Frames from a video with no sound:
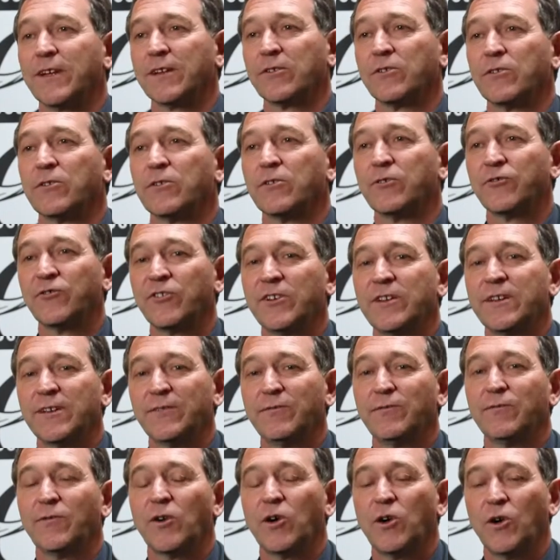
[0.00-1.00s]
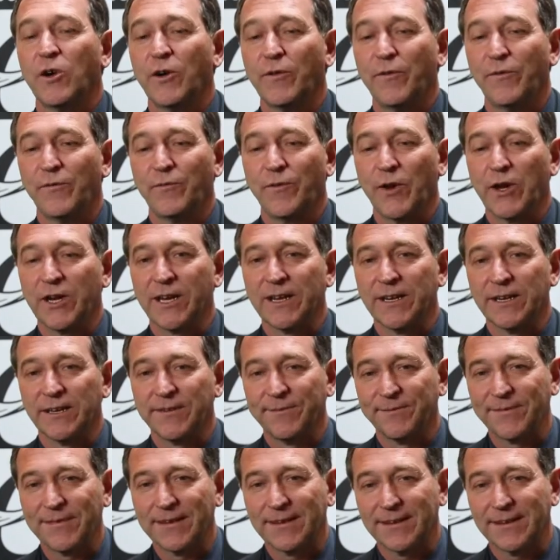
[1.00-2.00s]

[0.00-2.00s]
technology for fungi.